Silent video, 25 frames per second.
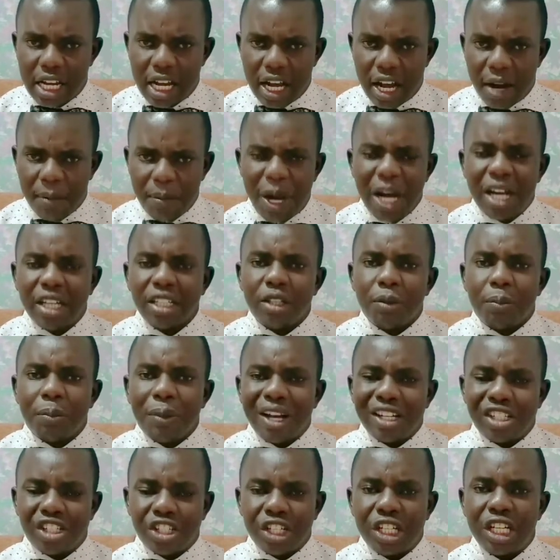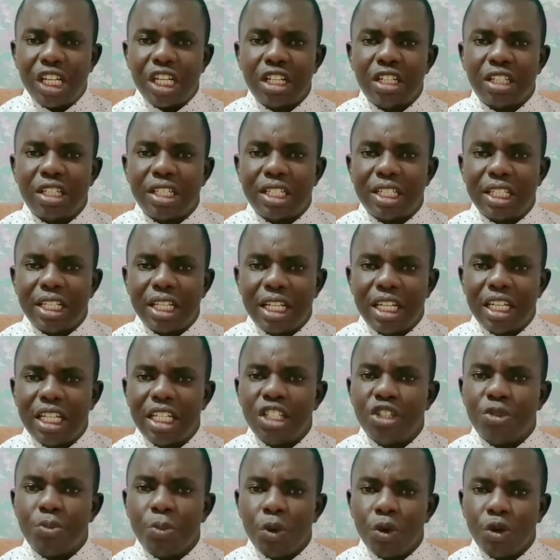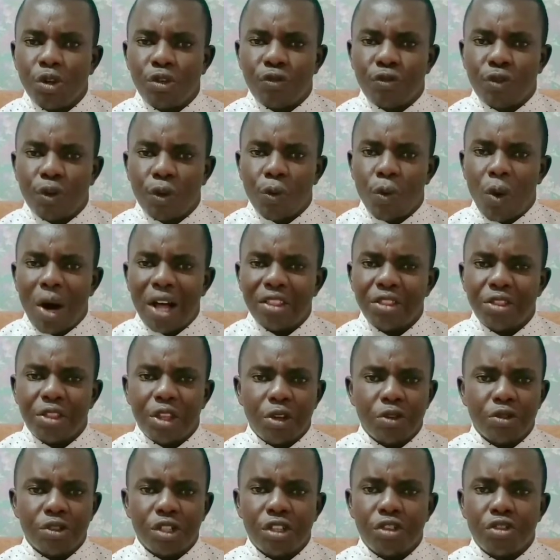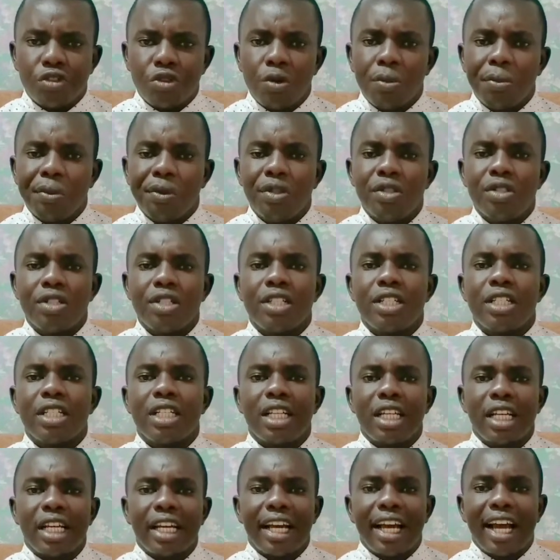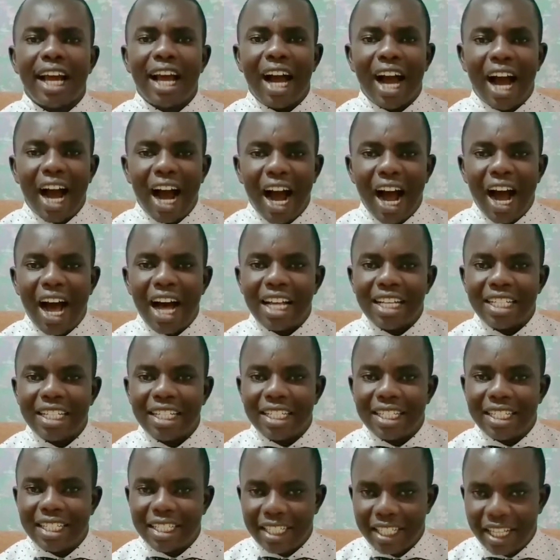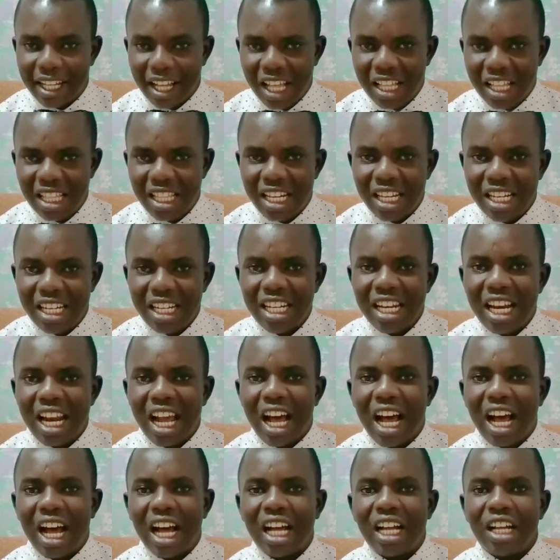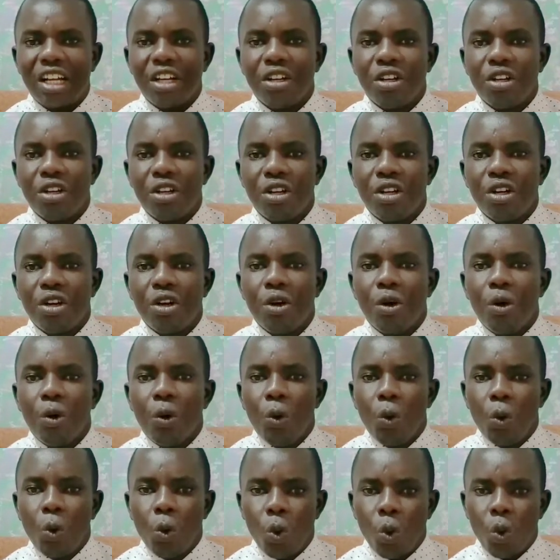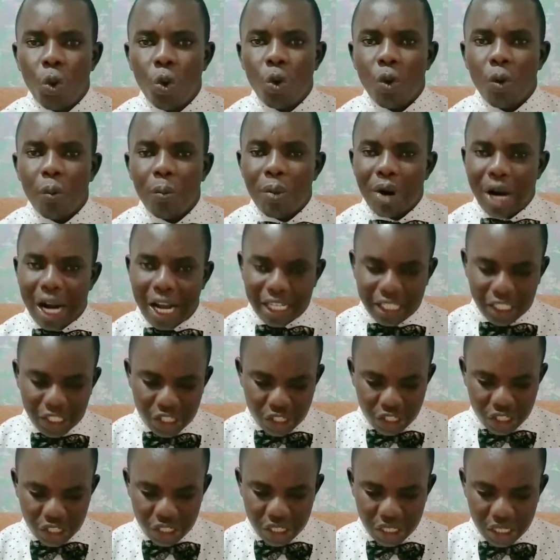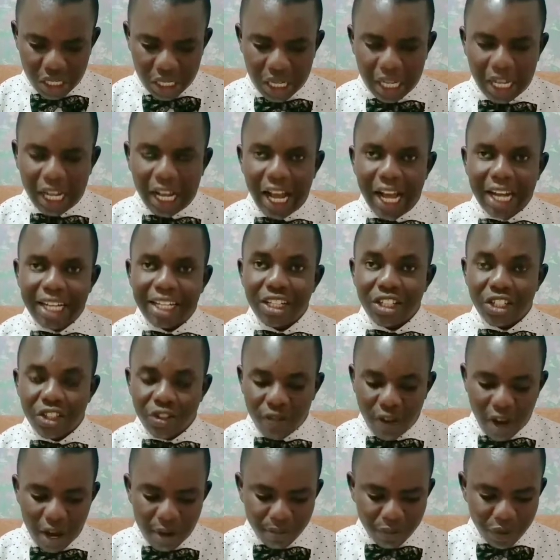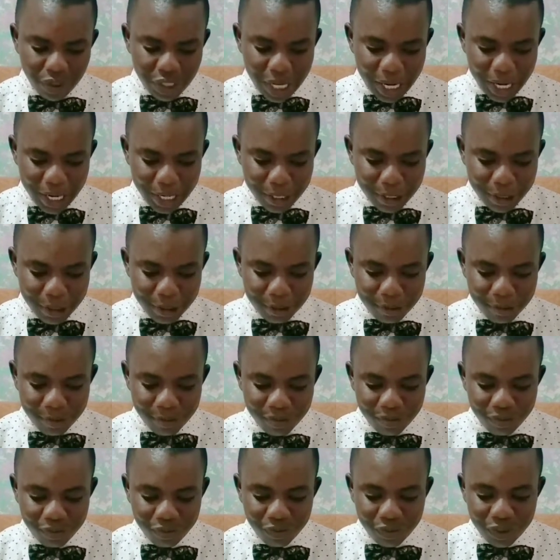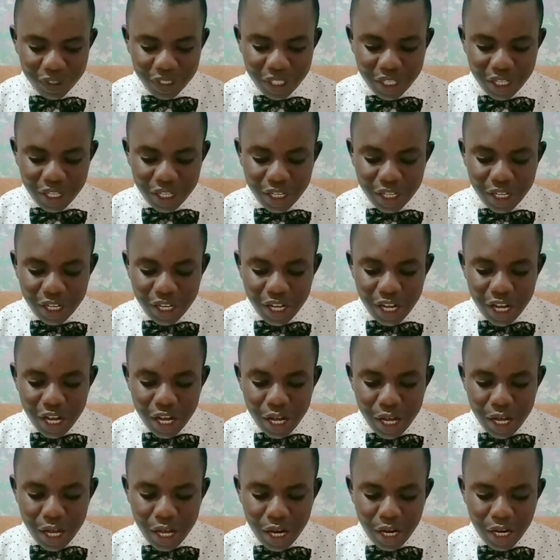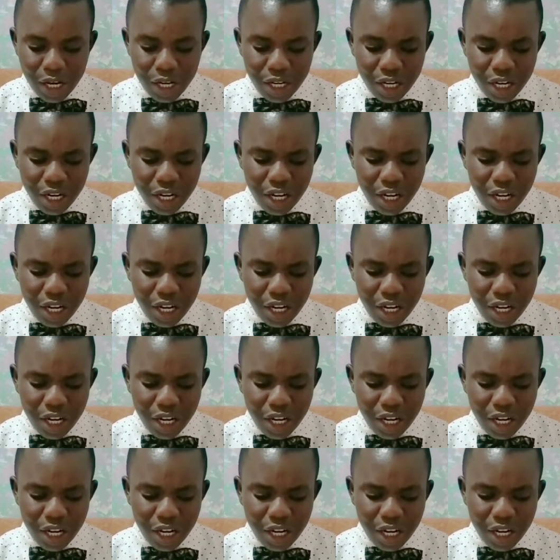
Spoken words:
among the Bashkirs is bought for 1,000 rubles as the dealer who branched at his farm site. And